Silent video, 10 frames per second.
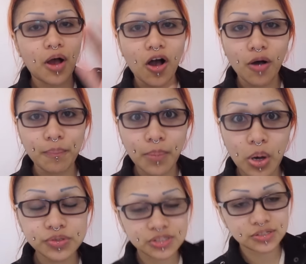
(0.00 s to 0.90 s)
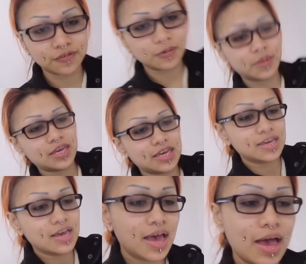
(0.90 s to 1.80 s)
most of the
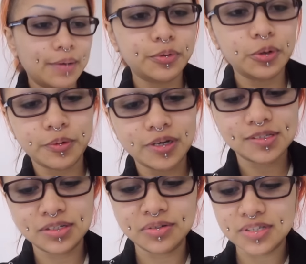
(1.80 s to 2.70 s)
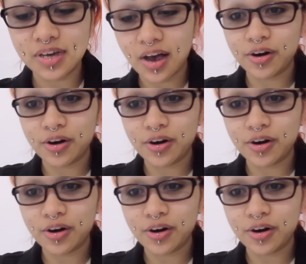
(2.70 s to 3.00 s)
pee and poop residues